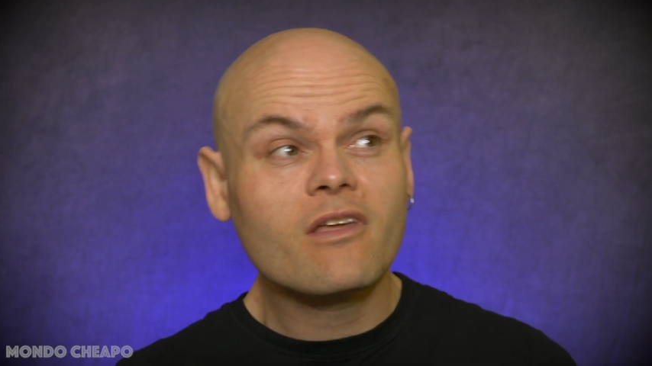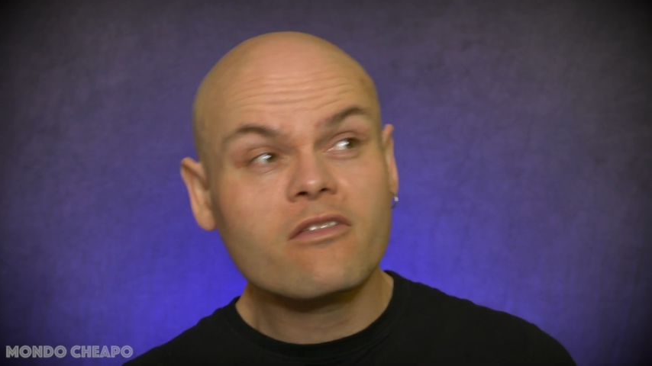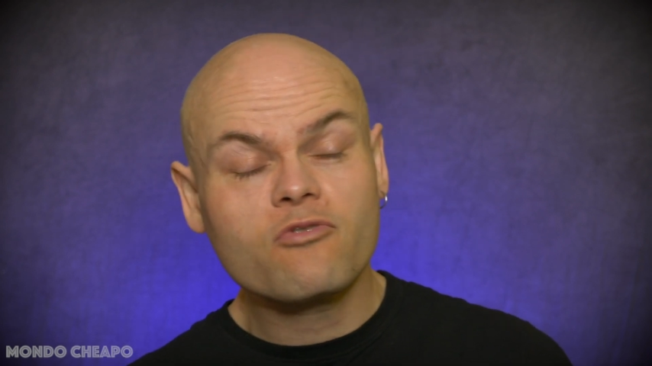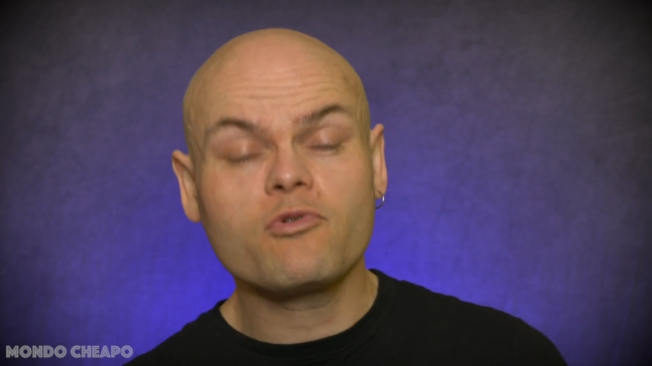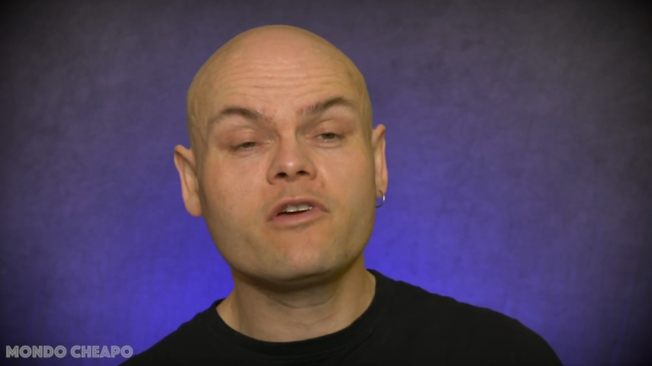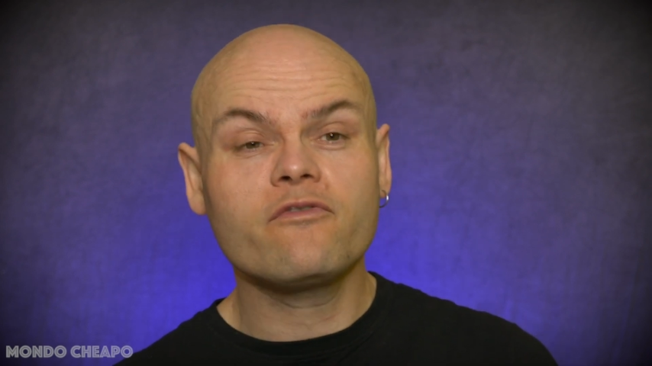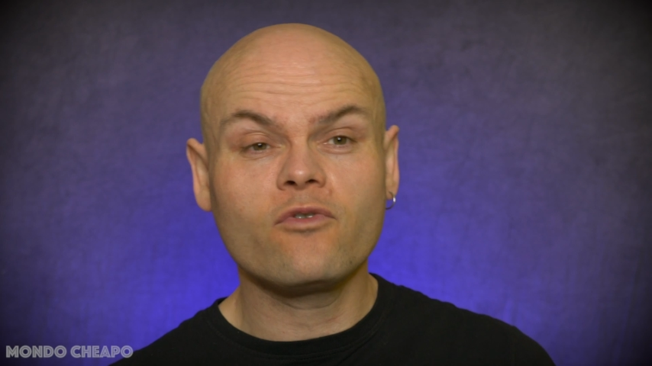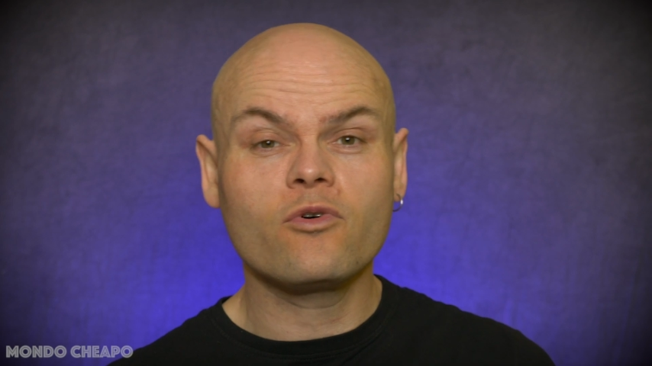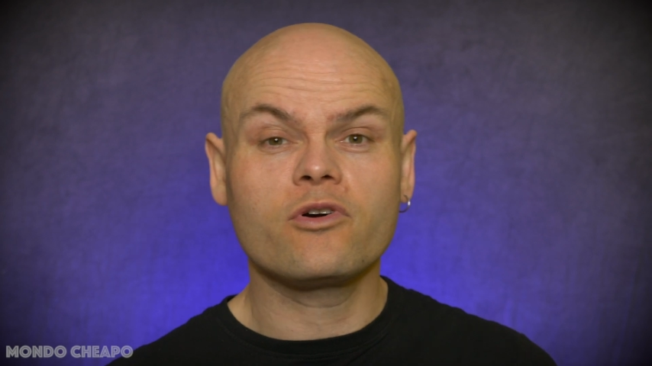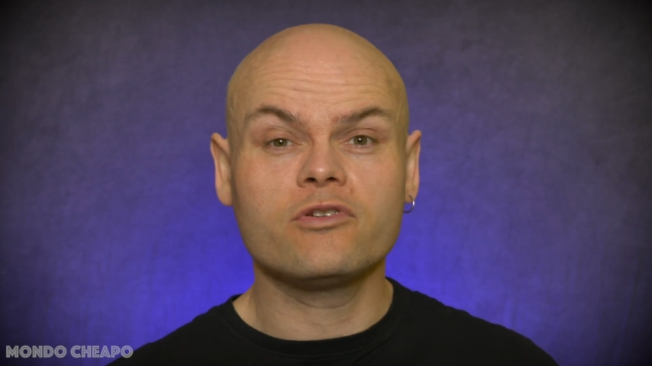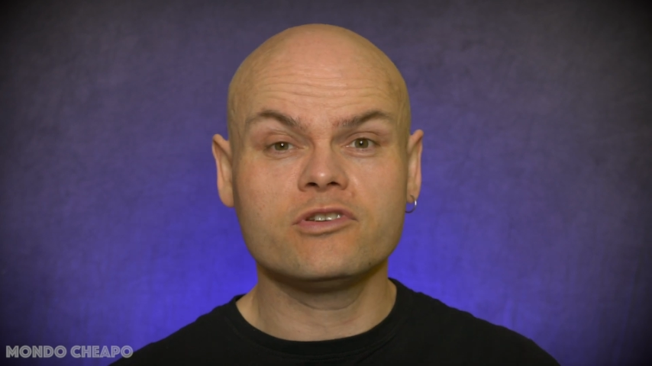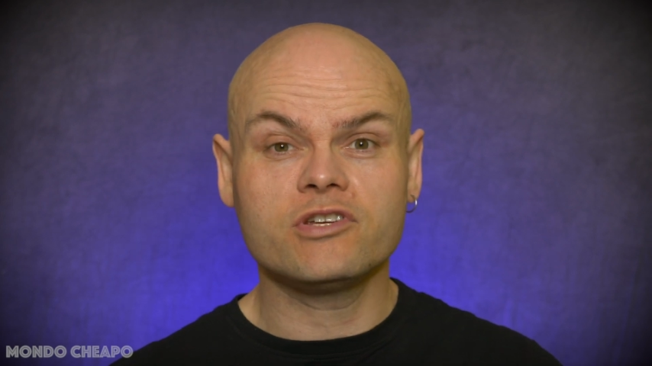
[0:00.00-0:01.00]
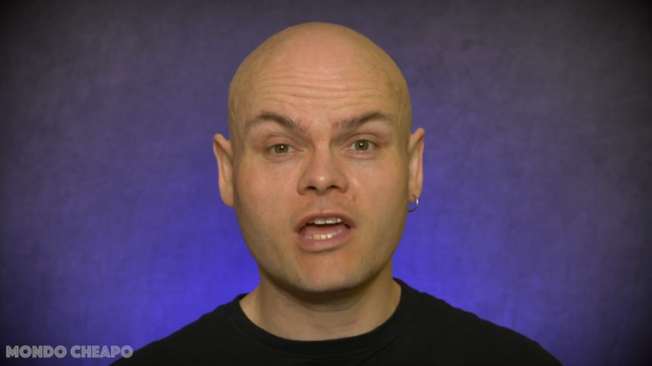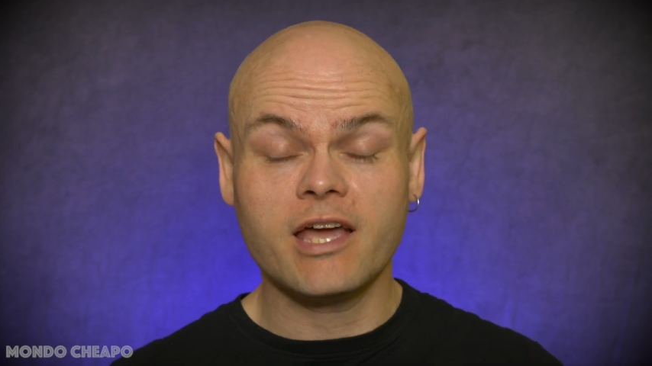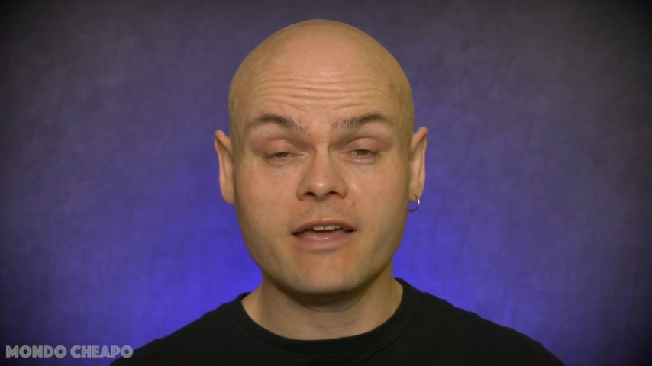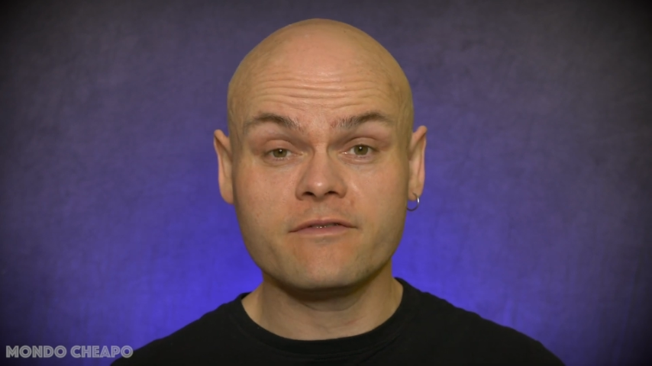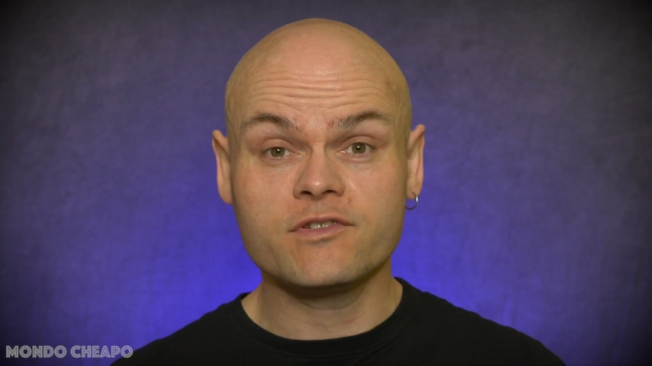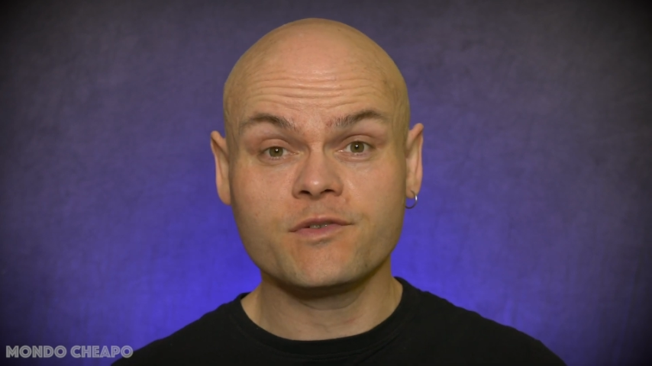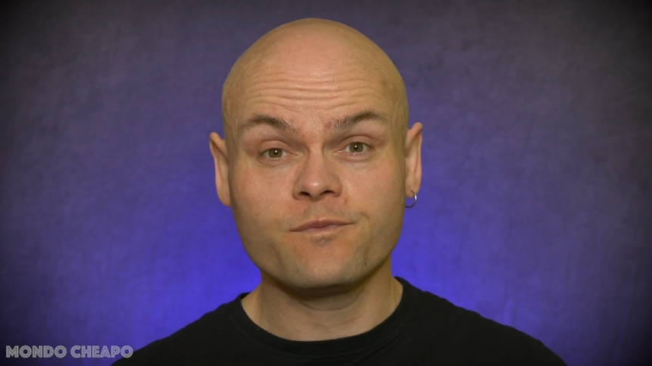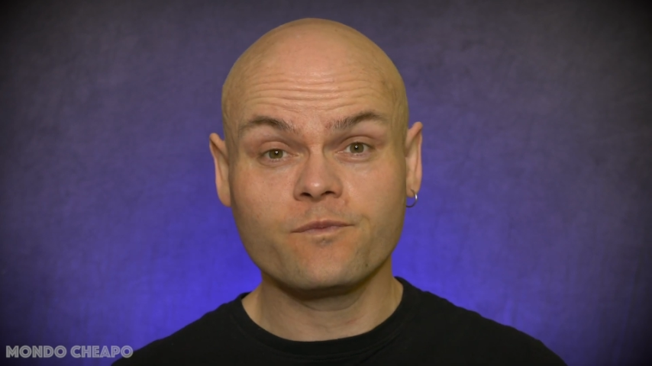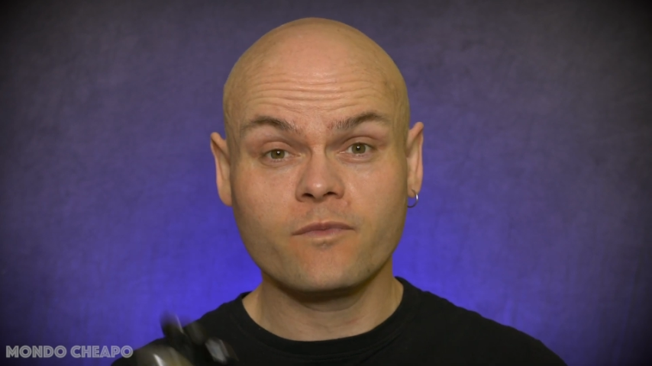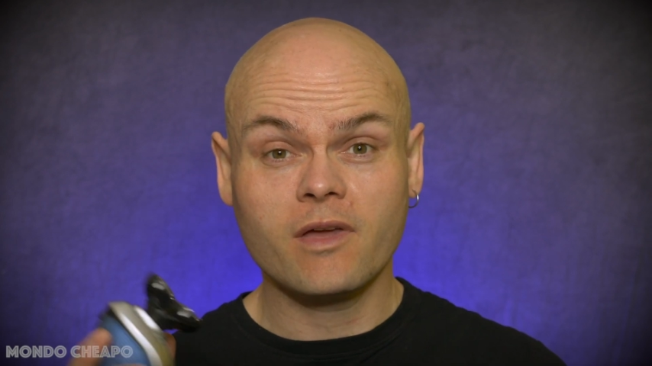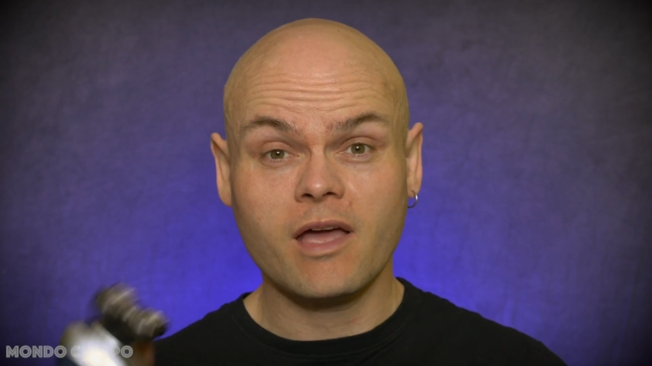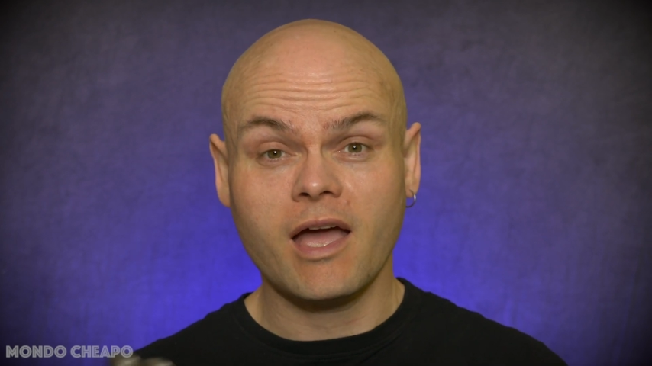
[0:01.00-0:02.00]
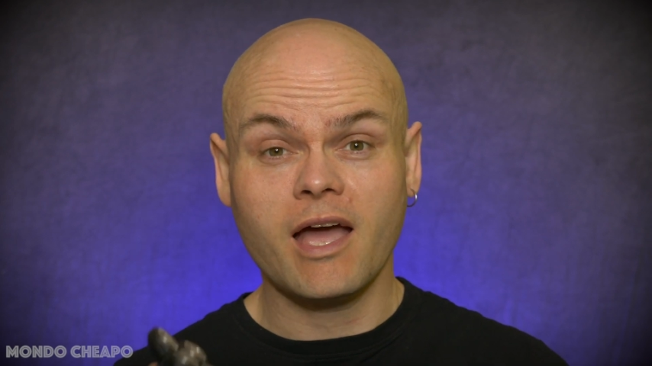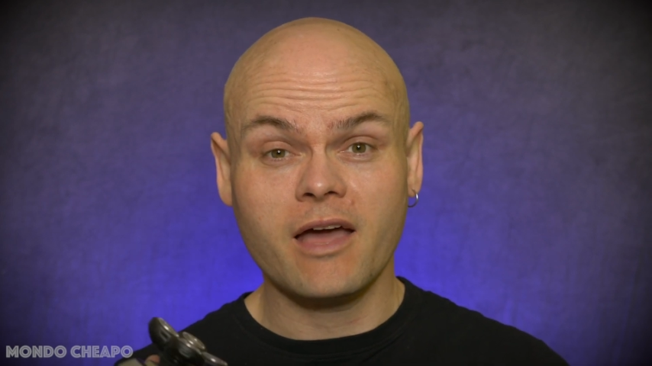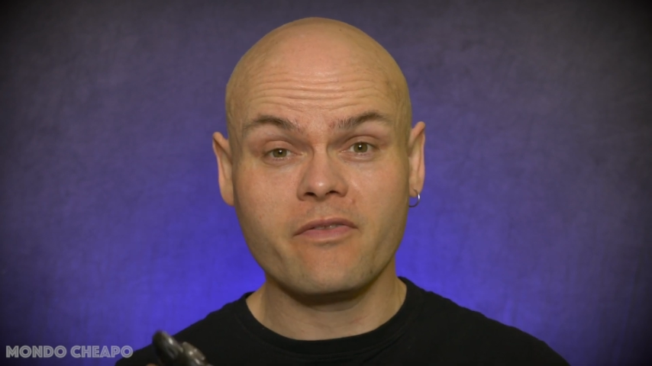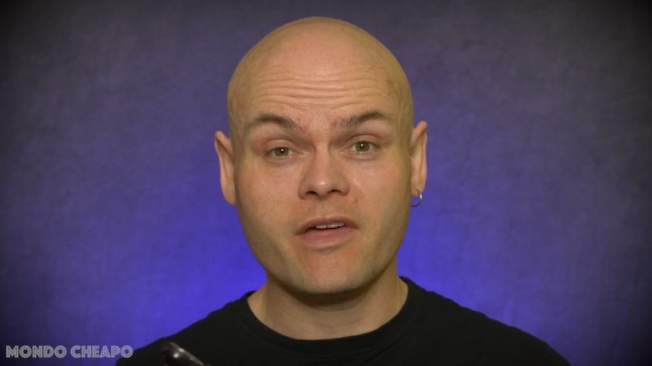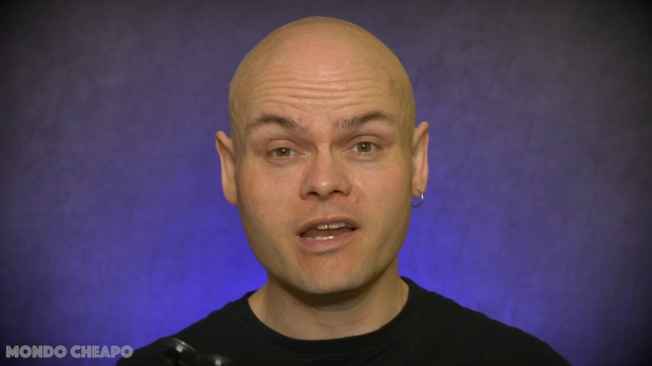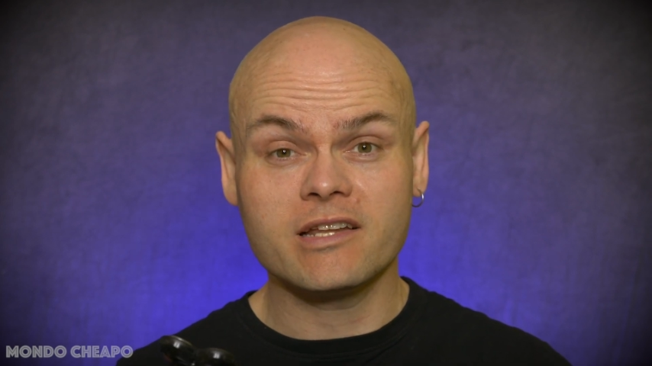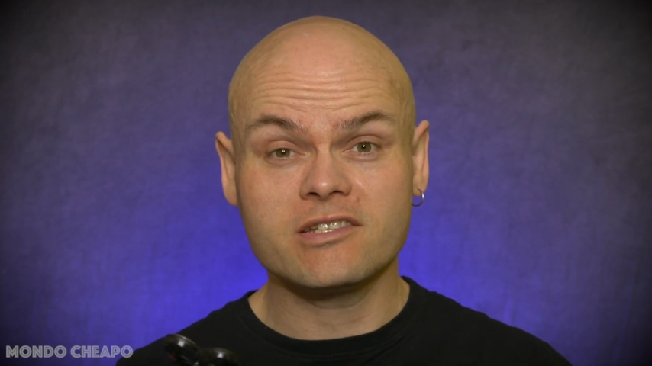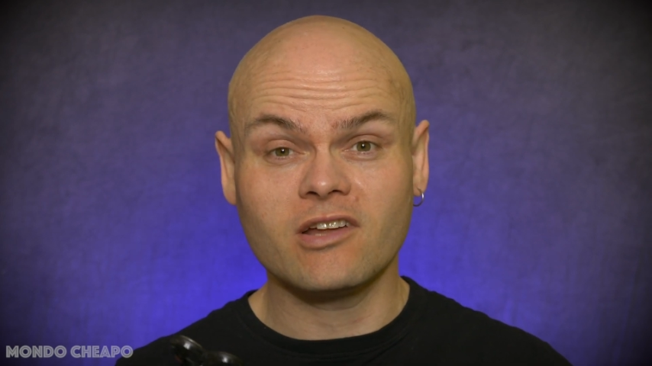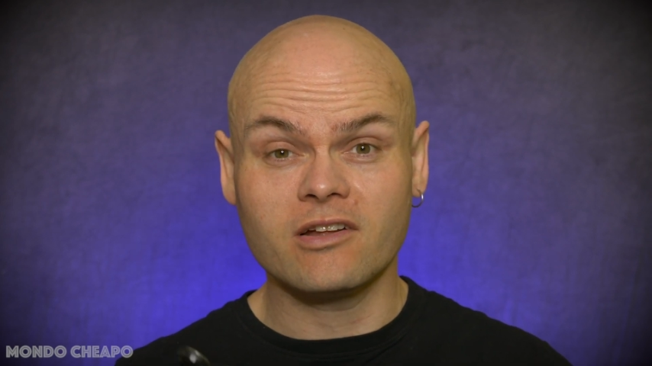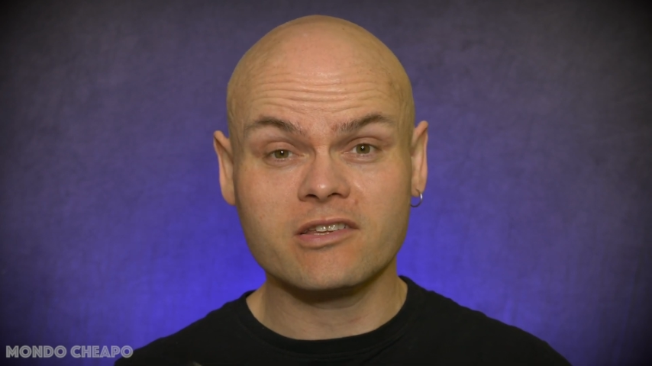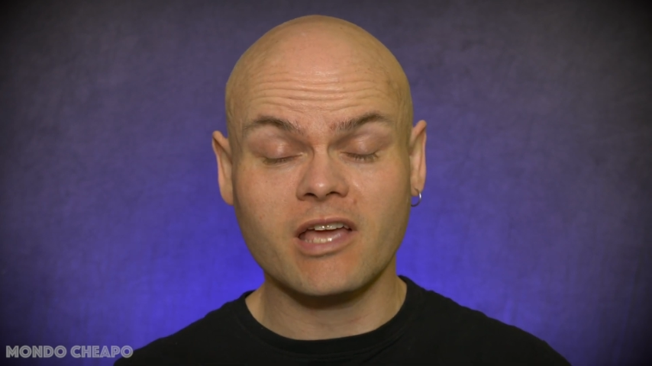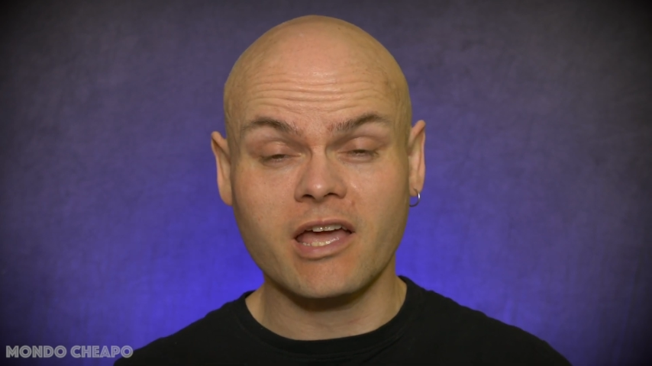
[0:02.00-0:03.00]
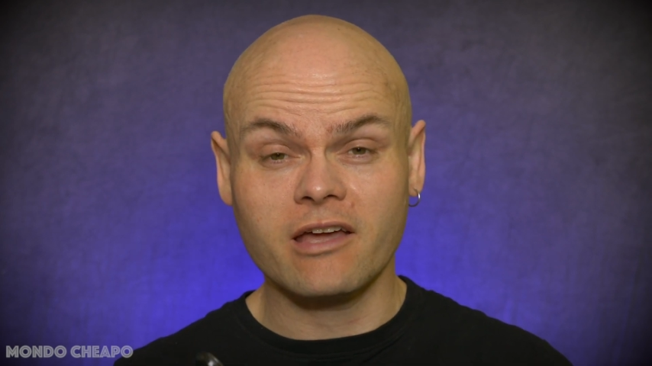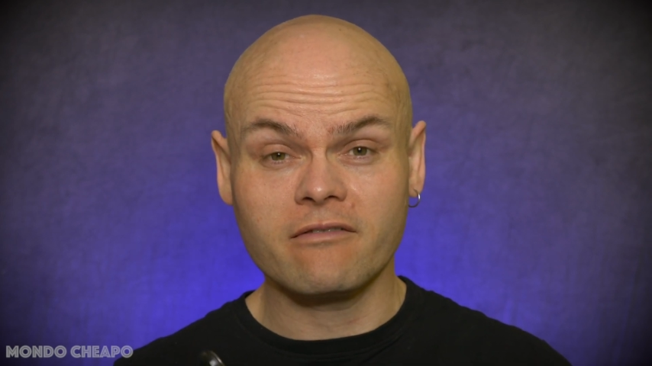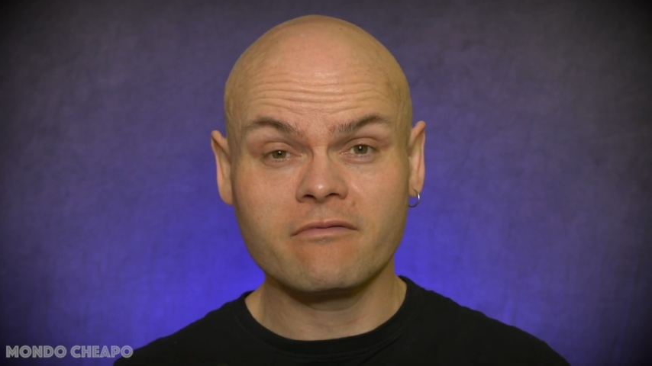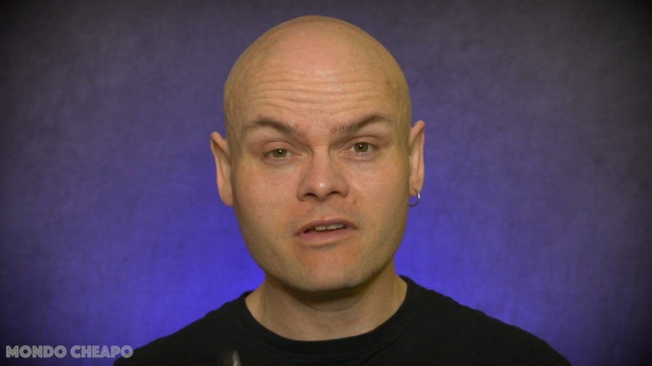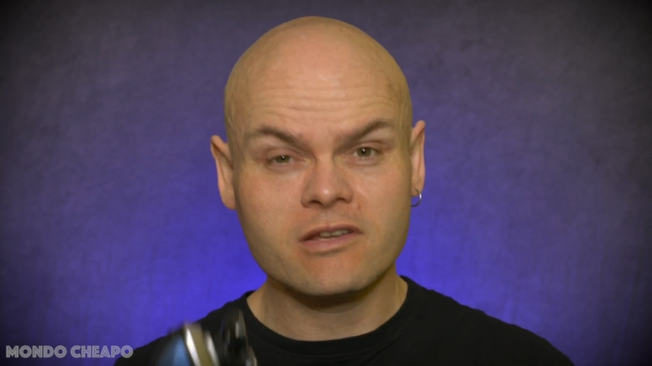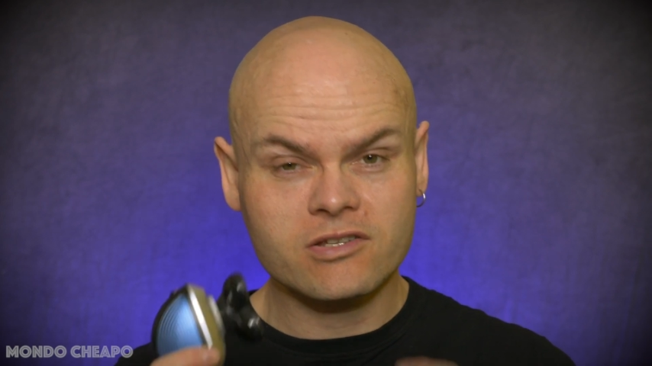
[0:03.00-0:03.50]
3 or 4 good shaves, and then it starts getting